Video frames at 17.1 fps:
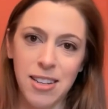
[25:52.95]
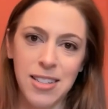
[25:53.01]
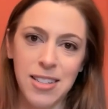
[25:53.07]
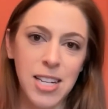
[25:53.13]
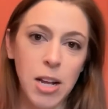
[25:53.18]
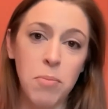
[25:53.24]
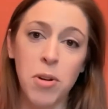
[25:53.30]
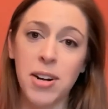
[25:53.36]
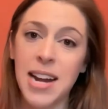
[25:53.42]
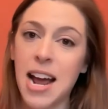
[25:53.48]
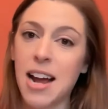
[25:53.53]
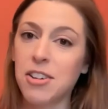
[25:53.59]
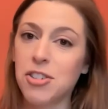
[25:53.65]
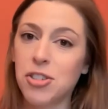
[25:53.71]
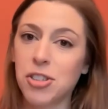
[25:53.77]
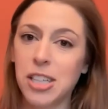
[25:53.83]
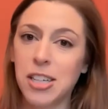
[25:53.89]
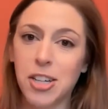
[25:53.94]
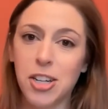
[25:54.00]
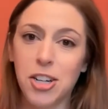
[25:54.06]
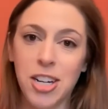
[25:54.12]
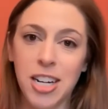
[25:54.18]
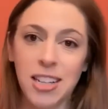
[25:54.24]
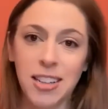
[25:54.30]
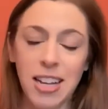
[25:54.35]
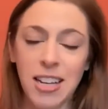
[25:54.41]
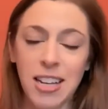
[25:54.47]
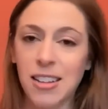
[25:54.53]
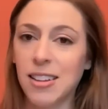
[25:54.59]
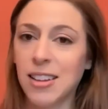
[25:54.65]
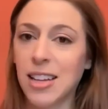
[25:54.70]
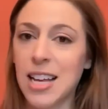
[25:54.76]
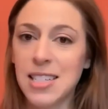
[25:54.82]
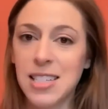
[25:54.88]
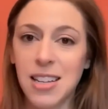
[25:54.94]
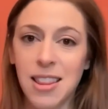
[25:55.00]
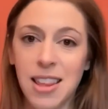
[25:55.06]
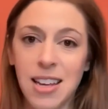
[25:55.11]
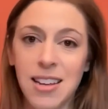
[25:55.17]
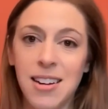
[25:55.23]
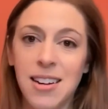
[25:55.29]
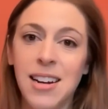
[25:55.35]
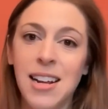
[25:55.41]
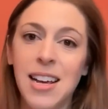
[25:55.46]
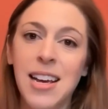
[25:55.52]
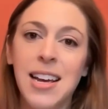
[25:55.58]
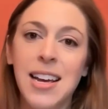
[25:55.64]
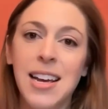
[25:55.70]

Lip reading: and some are naturally occurring, like lecithin.